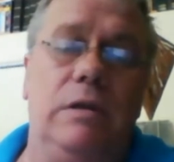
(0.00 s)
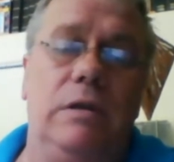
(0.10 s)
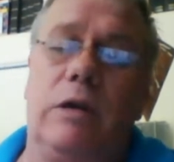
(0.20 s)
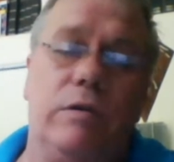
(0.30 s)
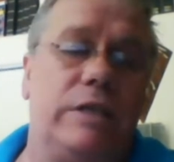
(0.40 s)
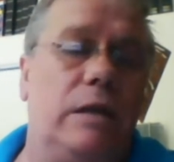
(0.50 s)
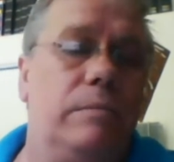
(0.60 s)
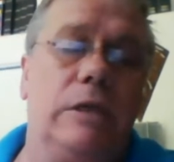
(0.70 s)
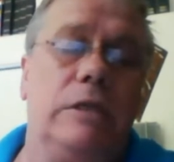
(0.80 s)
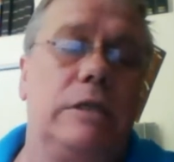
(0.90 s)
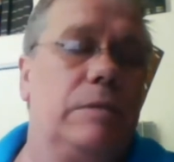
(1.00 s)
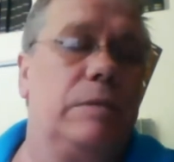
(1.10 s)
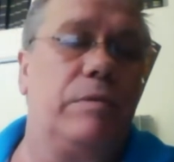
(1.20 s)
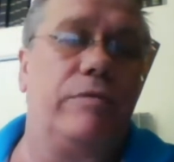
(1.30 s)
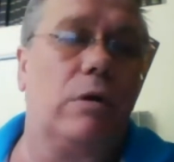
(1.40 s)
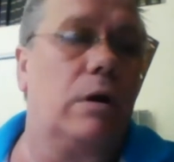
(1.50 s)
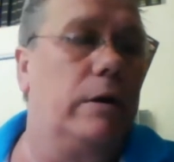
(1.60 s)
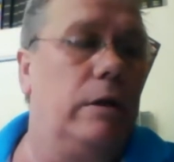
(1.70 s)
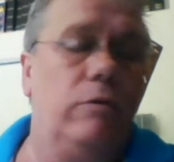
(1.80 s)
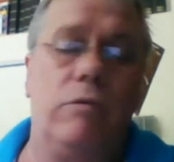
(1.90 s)
like we've said a million times before,
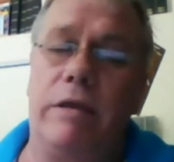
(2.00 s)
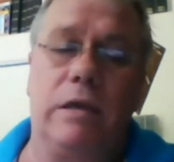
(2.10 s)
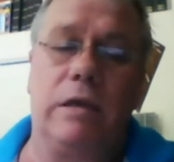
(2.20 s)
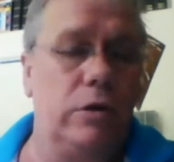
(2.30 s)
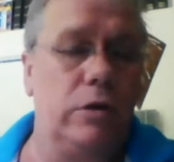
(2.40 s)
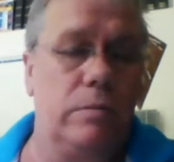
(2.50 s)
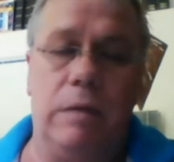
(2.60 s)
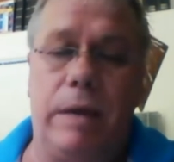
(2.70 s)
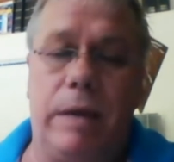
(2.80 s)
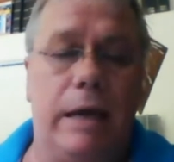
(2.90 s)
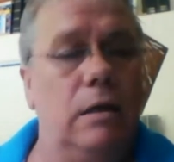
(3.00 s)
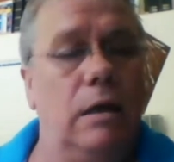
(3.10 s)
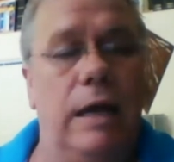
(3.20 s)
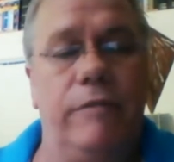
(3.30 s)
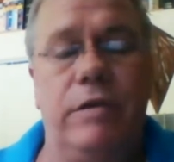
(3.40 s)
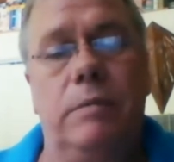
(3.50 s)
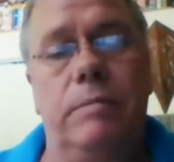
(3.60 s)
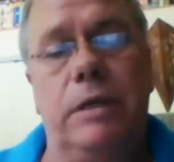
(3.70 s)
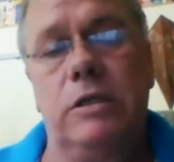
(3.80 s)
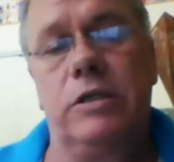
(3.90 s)
you know, we'd rather give you your money back and not have you here,
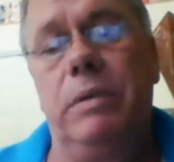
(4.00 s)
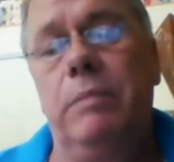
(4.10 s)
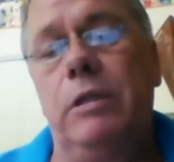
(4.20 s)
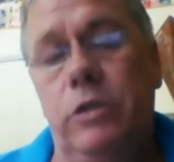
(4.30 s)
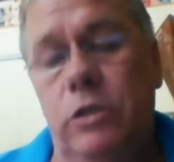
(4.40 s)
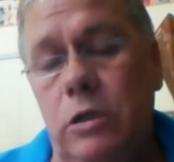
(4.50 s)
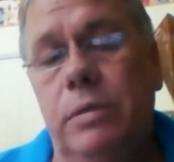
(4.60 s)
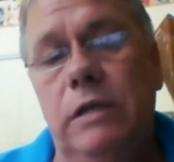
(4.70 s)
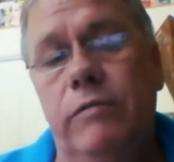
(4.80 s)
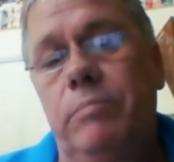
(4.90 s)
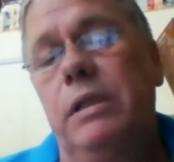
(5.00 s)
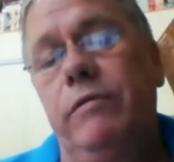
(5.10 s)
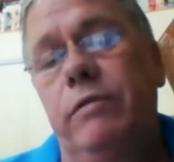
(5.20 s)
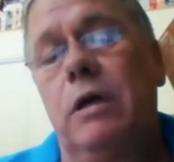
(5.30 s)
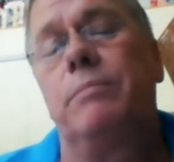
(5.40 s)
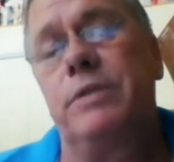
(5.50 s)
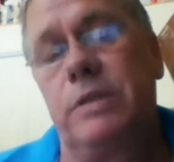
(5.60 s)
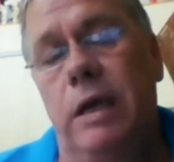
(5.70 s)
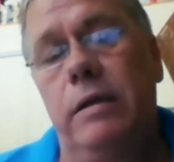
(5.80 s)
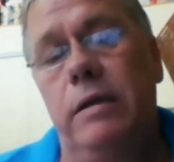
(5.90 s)
because the people that do believe it 100%.